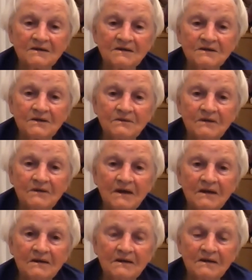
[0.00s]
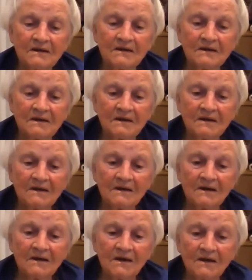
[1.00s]
So I think
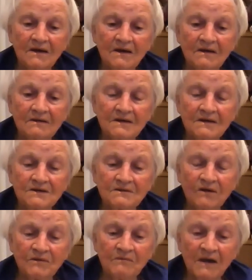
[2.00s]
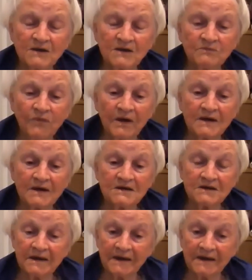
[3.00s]
there's not much more I can say,